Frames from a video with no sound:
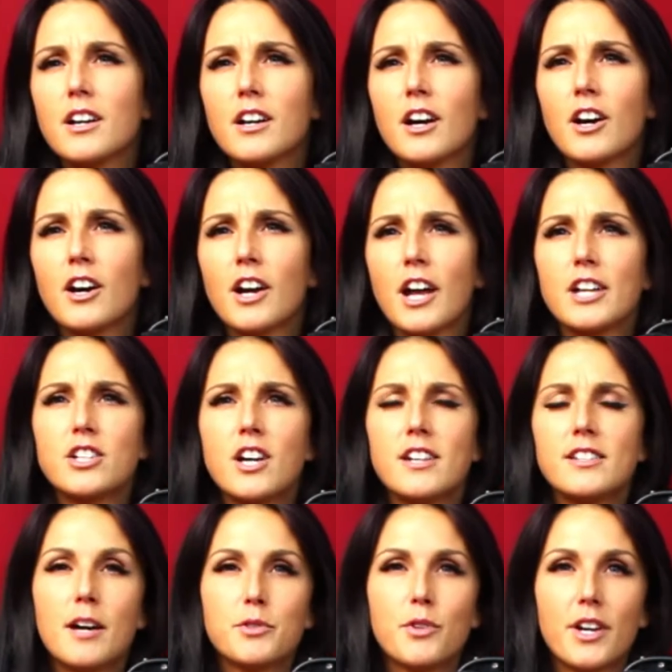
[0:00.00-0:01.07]
Okay, toss it
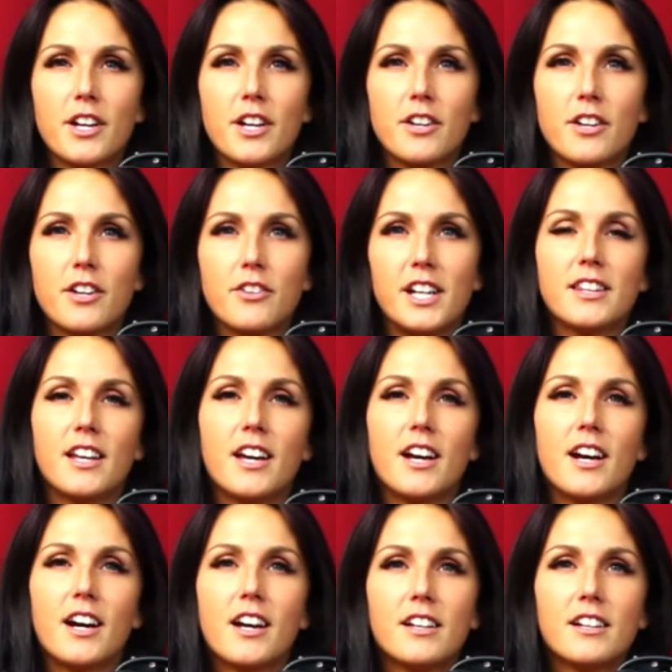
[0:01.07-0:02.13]
up so I can read it there.
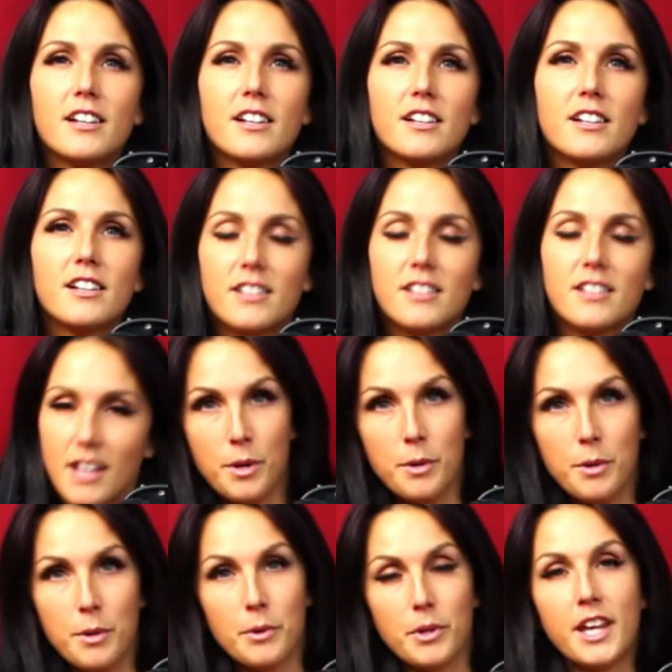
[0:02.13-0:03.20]
And we will
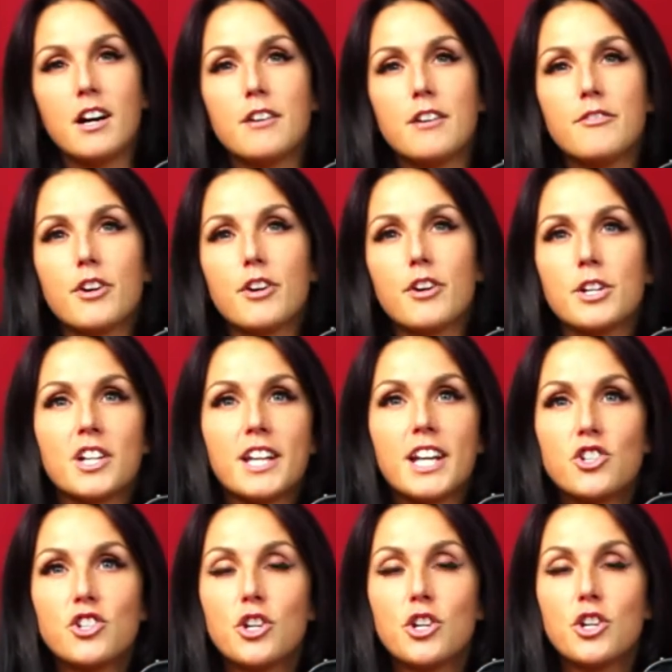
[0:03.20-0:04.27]
kick off our question. Get
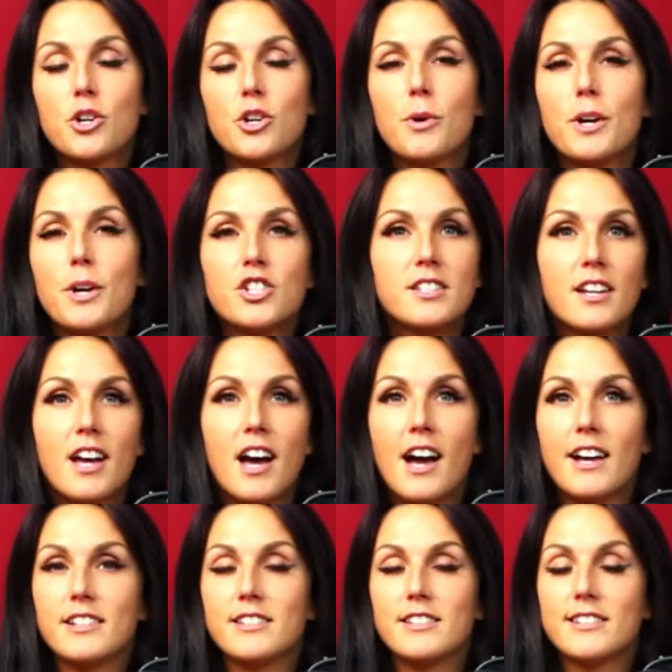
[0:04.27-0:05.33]
your questions in,
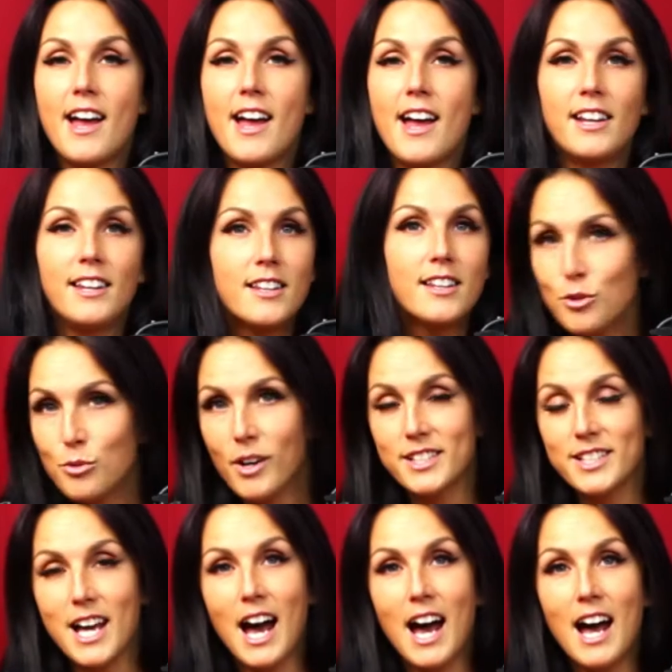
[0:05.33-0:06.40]
guys. Anything that you want
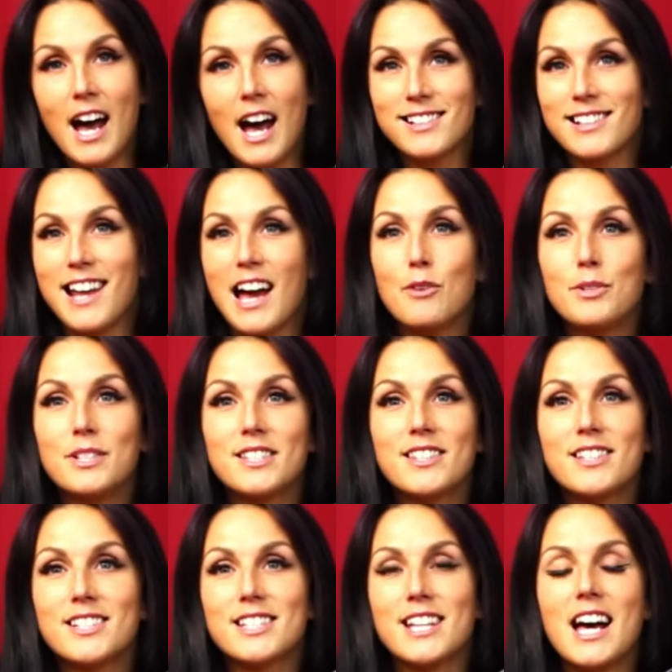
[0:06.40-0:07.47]
to ask, now is the
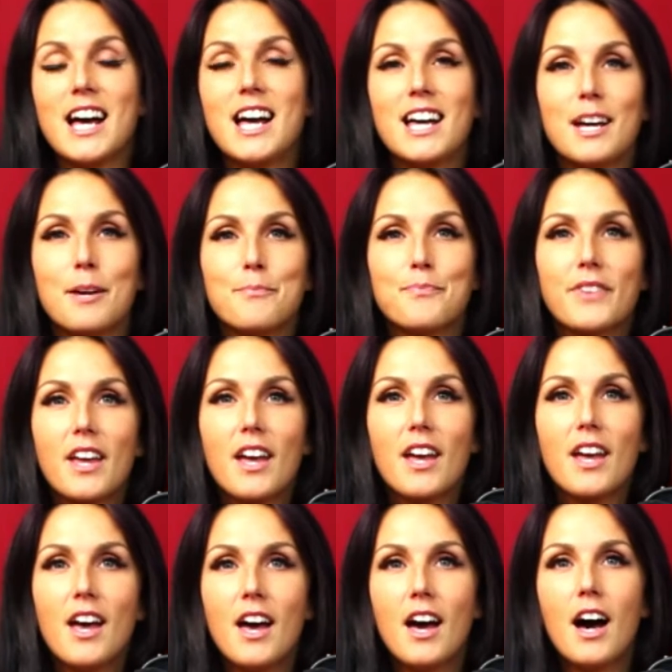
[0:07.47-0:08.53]
time.
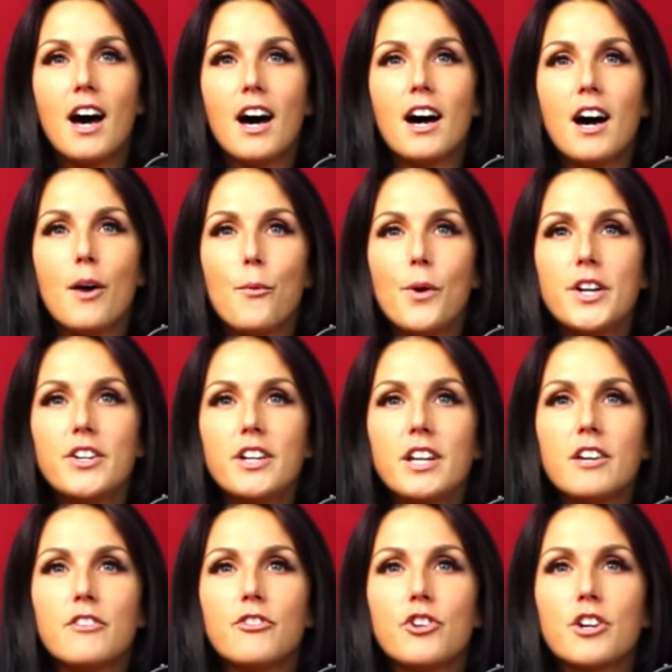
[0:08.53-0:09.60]
I'm wondering
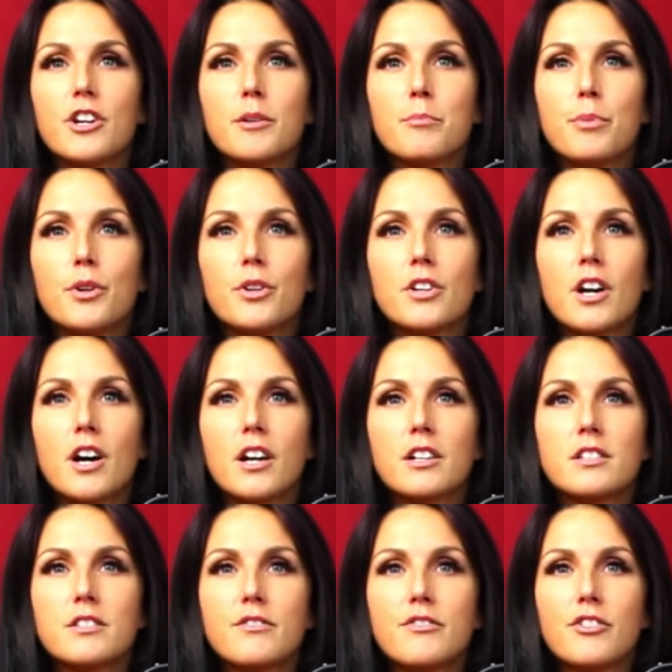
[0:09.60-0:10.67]
if you could pull
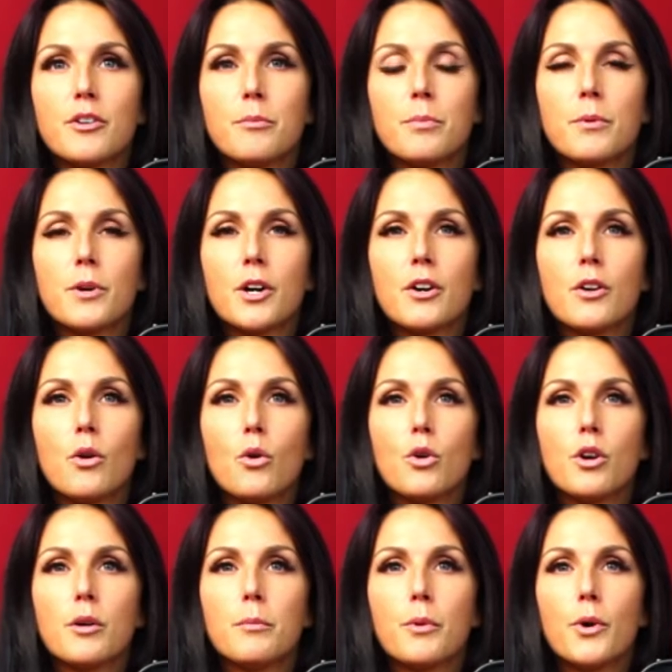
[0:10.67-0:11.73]
cards for a girl
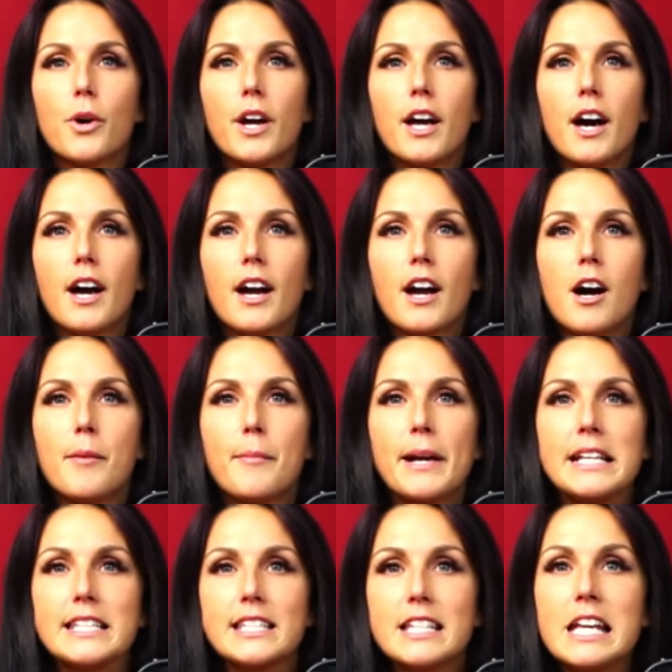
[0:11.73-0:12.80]
or a boy. I got my
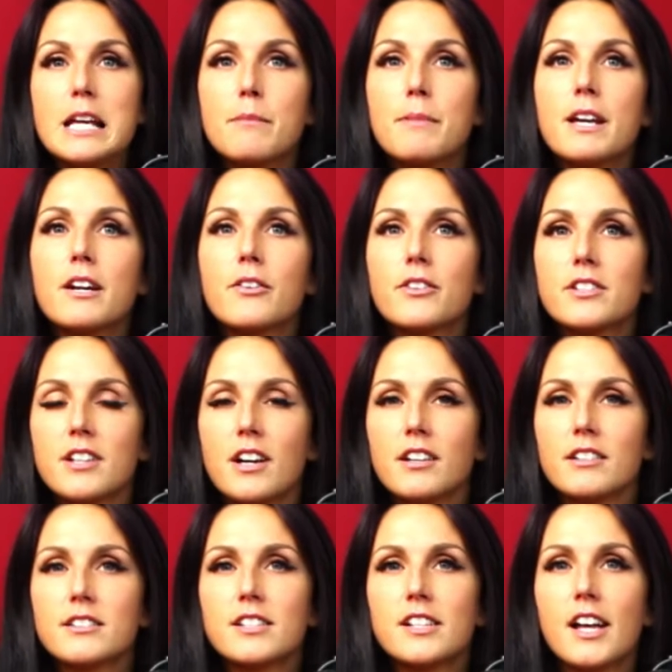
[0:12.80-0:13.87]
sneak peek
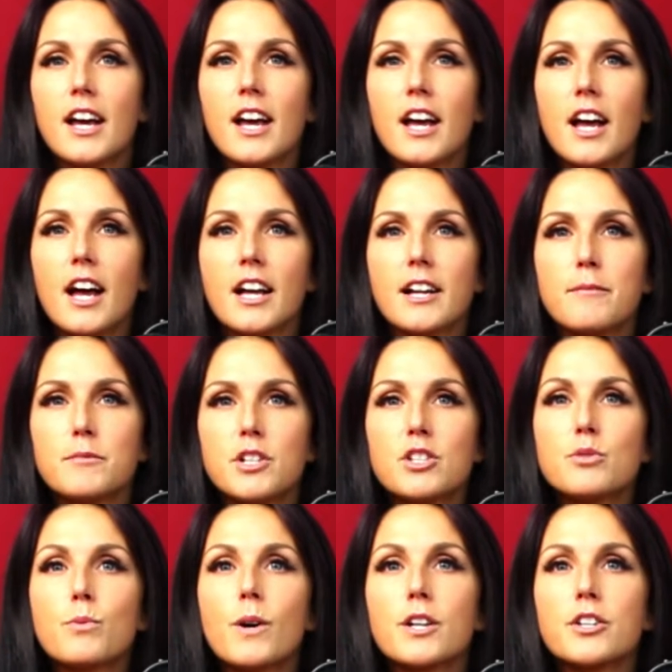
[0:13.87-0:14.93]
results today, and I'm
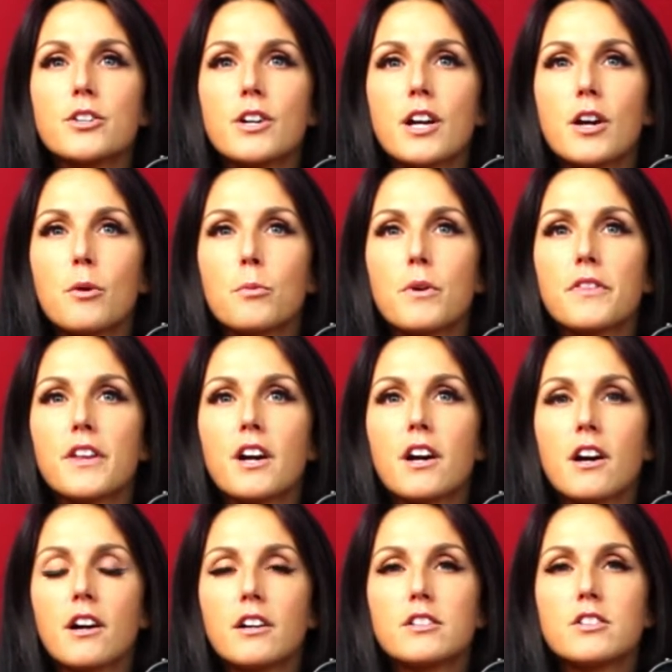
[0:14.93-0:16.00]
just wondering what the
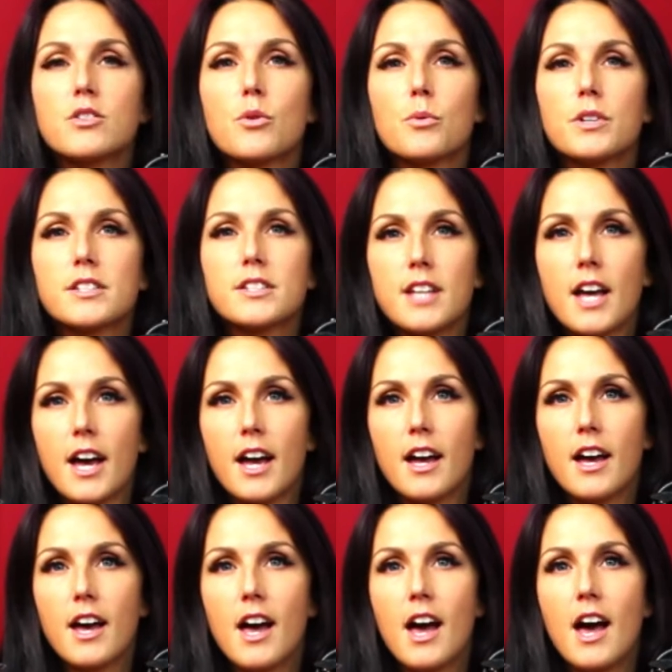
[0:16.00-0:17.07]
cards will say.
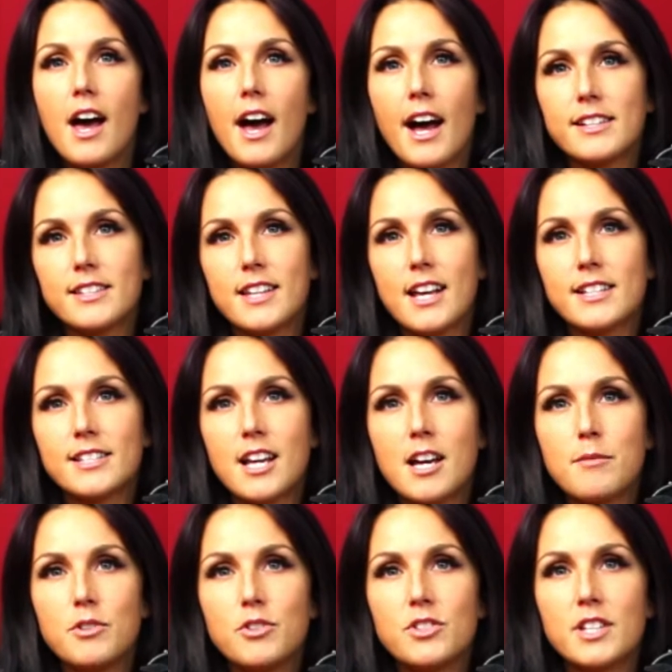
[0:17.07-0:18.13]
As last time
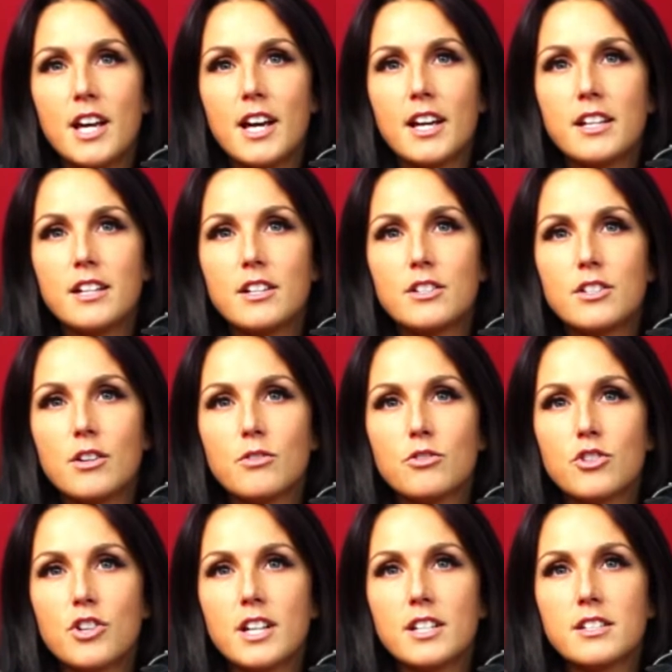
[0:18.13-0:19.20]
you said, don't
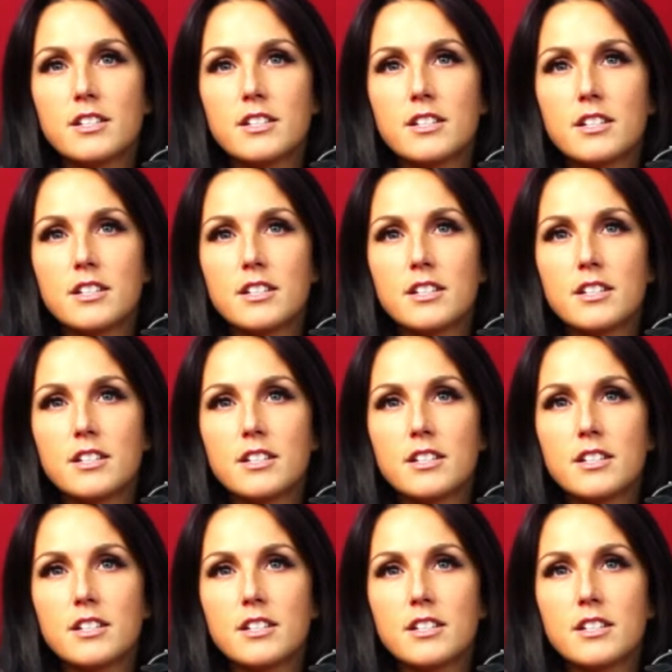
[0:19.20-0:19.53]
trust...